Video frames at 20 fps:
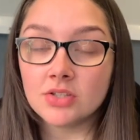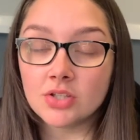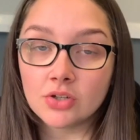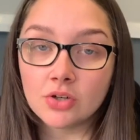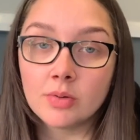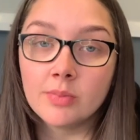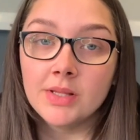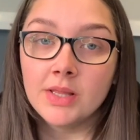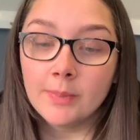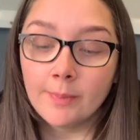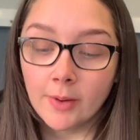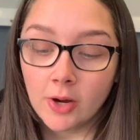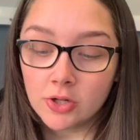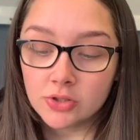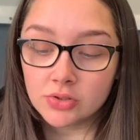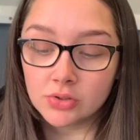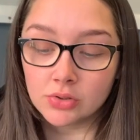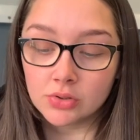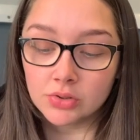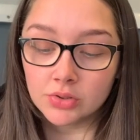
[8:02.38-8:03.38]
that come in the
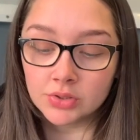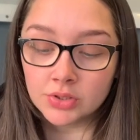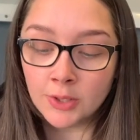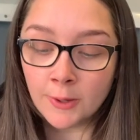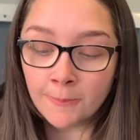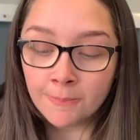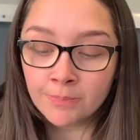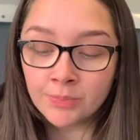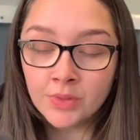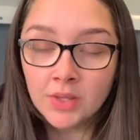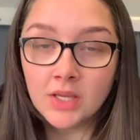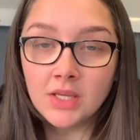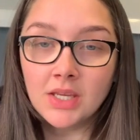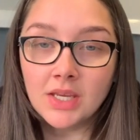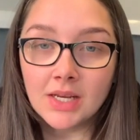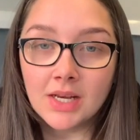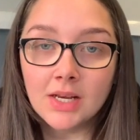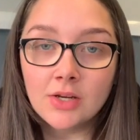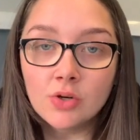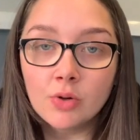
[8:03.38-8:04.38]
bottles, you
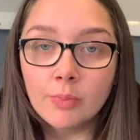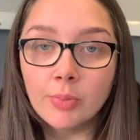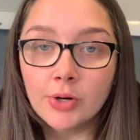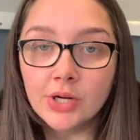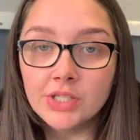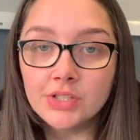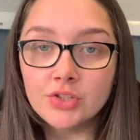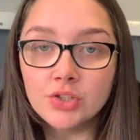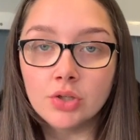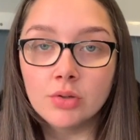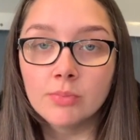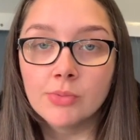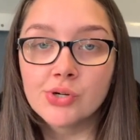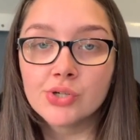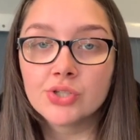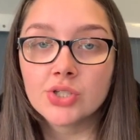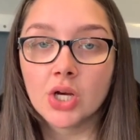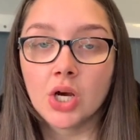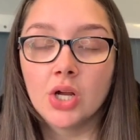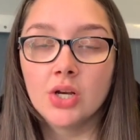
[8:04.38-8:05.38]
can end up putting too
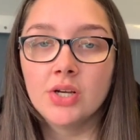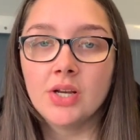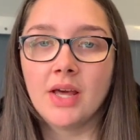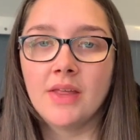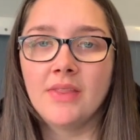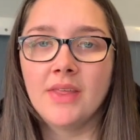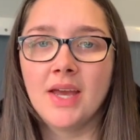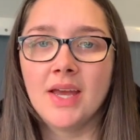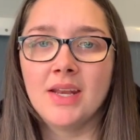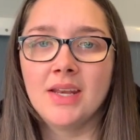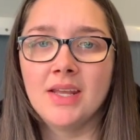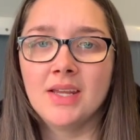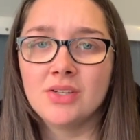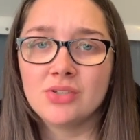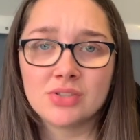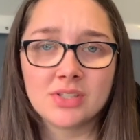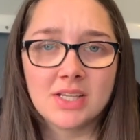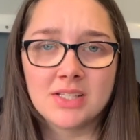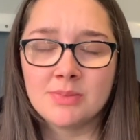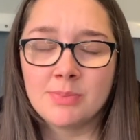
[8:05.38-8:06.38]
much on and then it
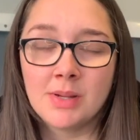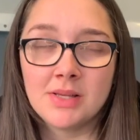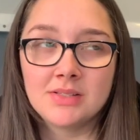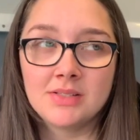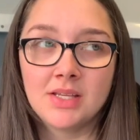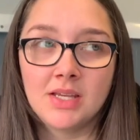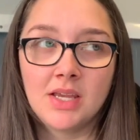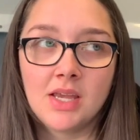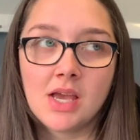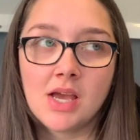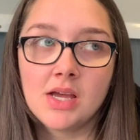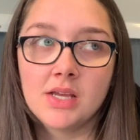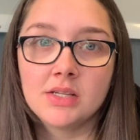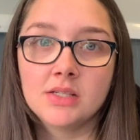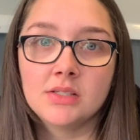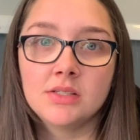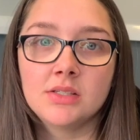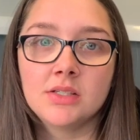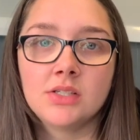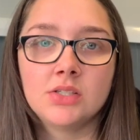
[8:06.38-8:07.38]
just gets messy
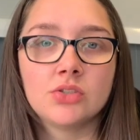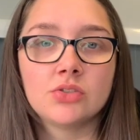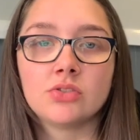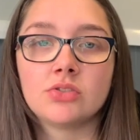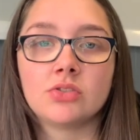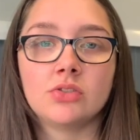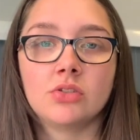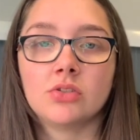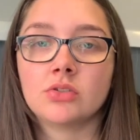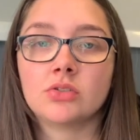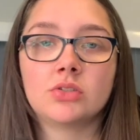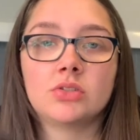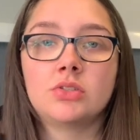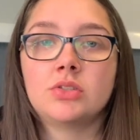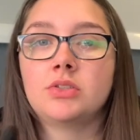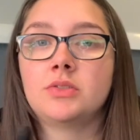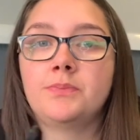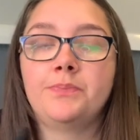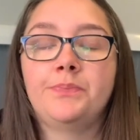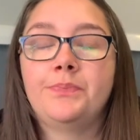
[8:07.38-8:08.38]
and it just
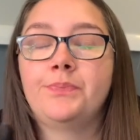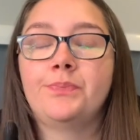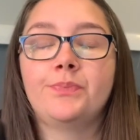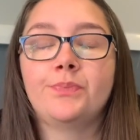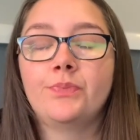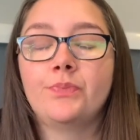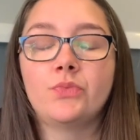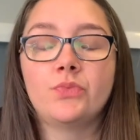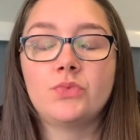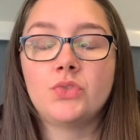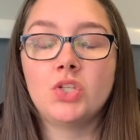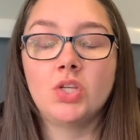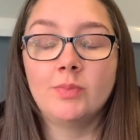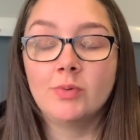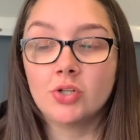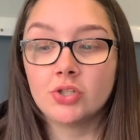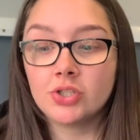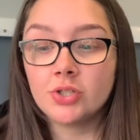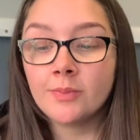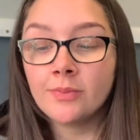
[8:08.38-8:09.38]
looks too
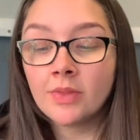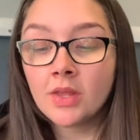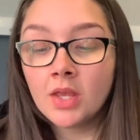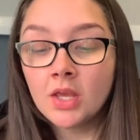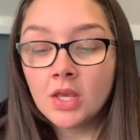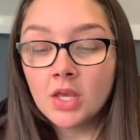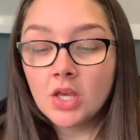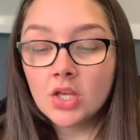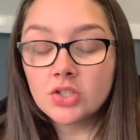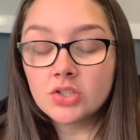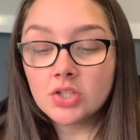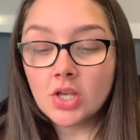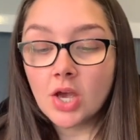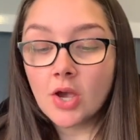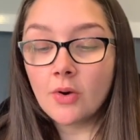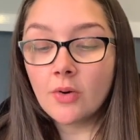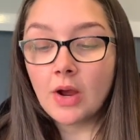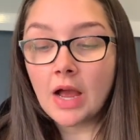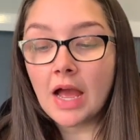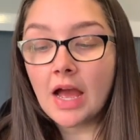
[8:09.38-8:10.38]
much.
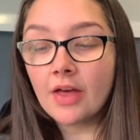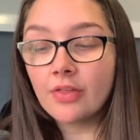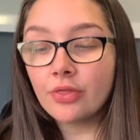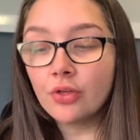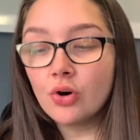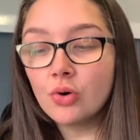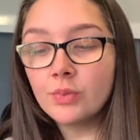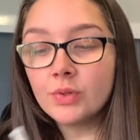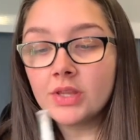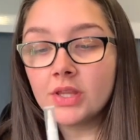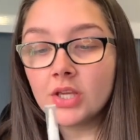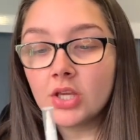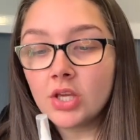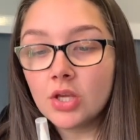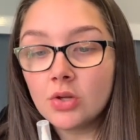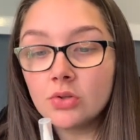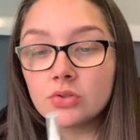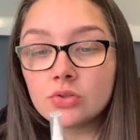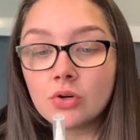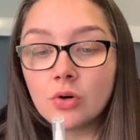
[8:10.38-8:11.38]
So I thought with the
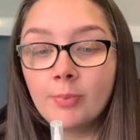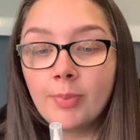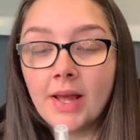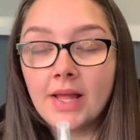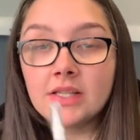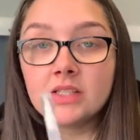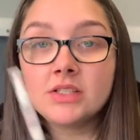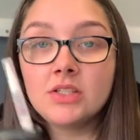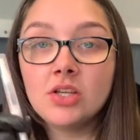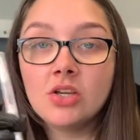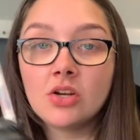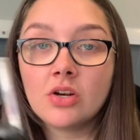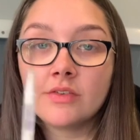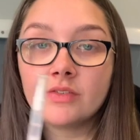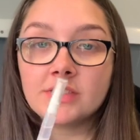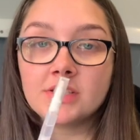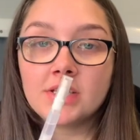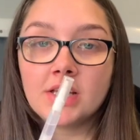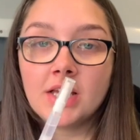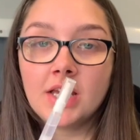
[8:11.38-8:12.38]
cuticle pens, you can
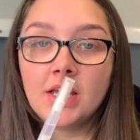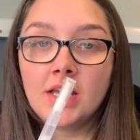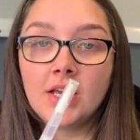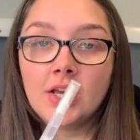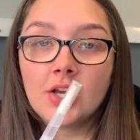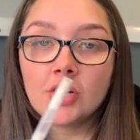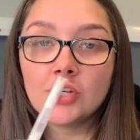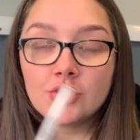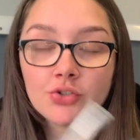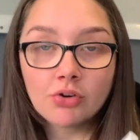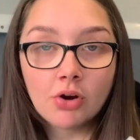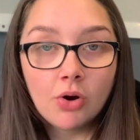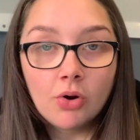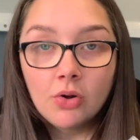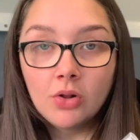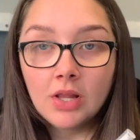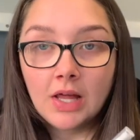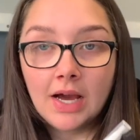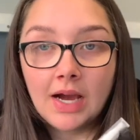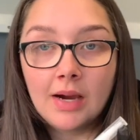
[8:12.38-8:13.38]
obviously
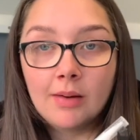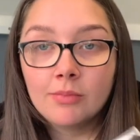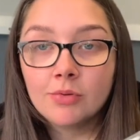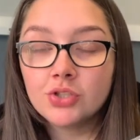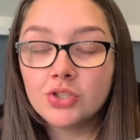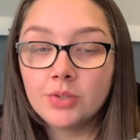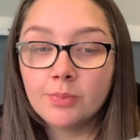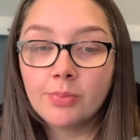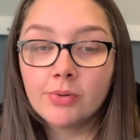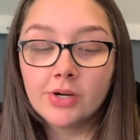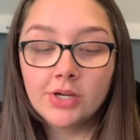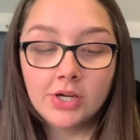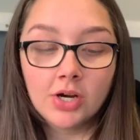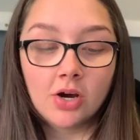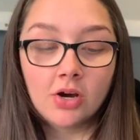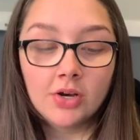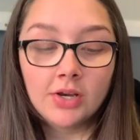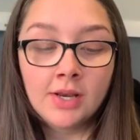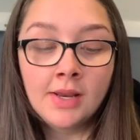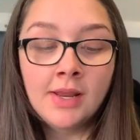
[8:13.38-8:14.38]
control how much you're putting
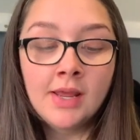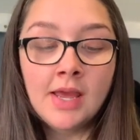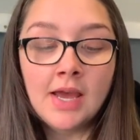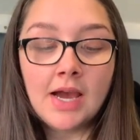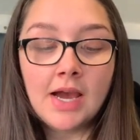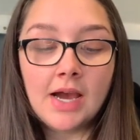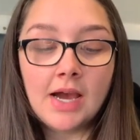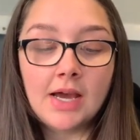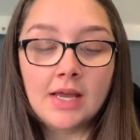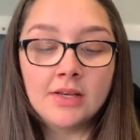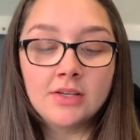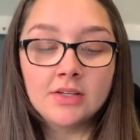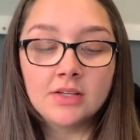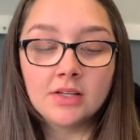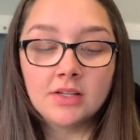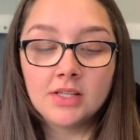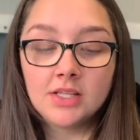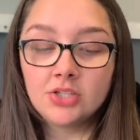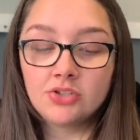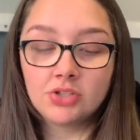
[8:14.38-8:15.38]
on and
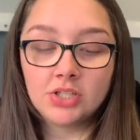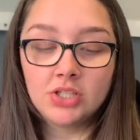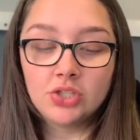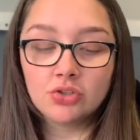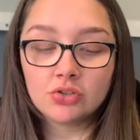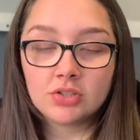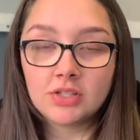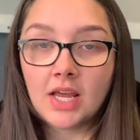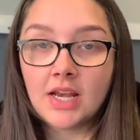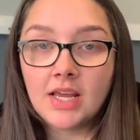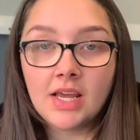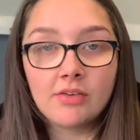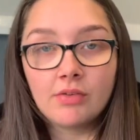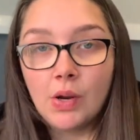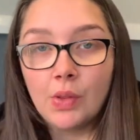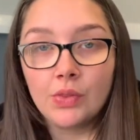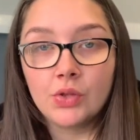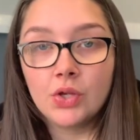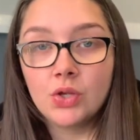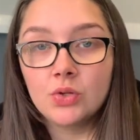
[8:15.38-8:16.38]
literally just get it
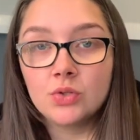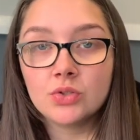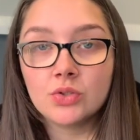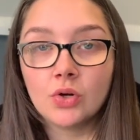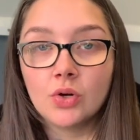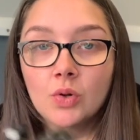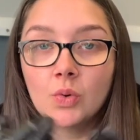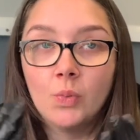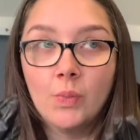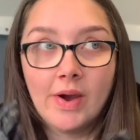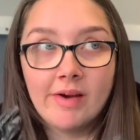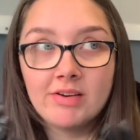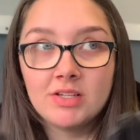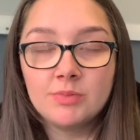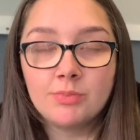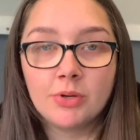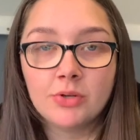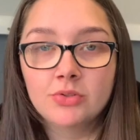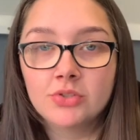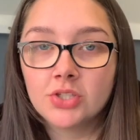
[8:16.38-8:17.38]
around the cuticle where it's
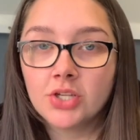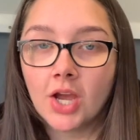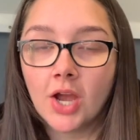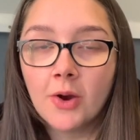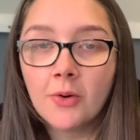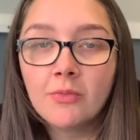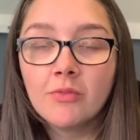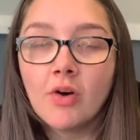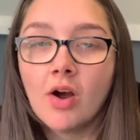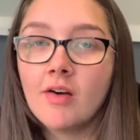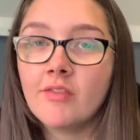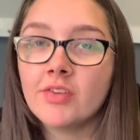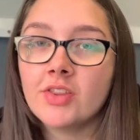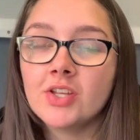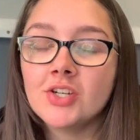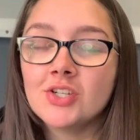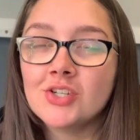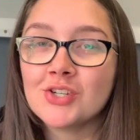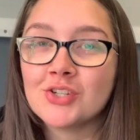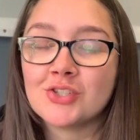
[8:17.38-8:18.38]
supposed to go rather
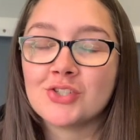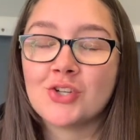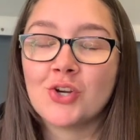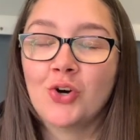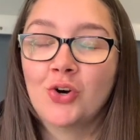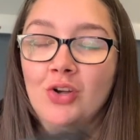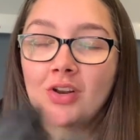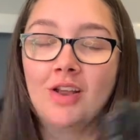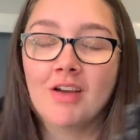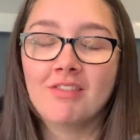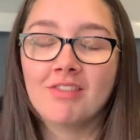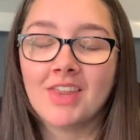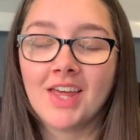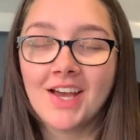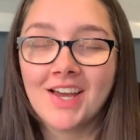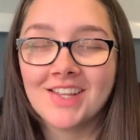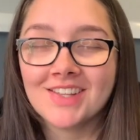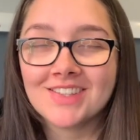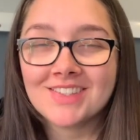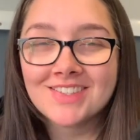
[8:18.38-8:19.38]
than just all over the
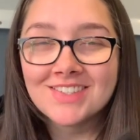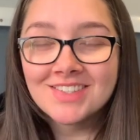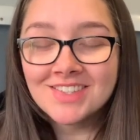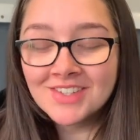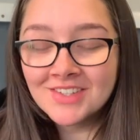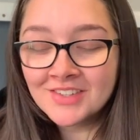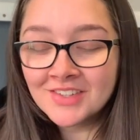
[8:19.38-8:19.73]
hands.